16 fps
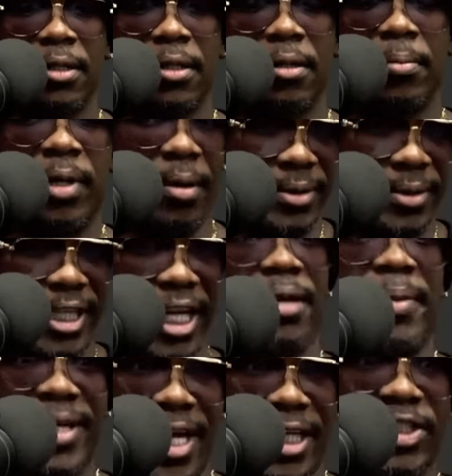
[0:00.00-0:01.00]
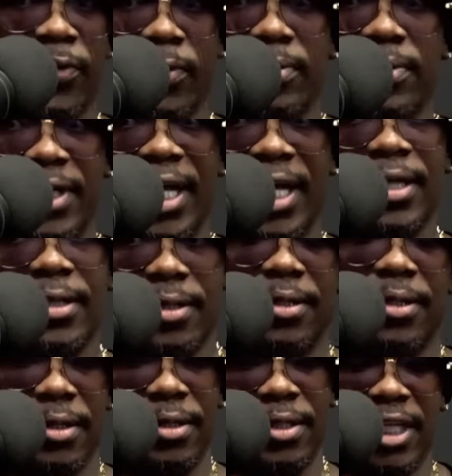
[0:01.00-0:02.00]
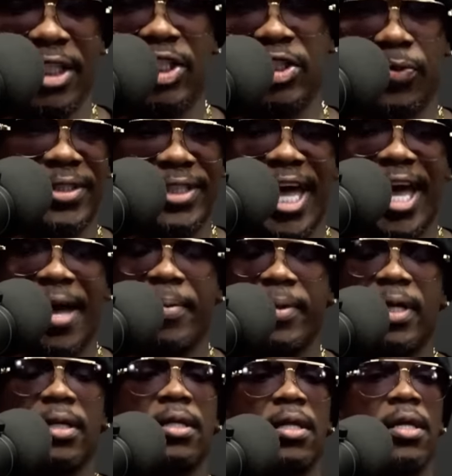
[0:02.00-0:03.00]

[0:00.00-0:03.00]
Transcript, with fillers: but I'm telling Manasseh that this is what's happening.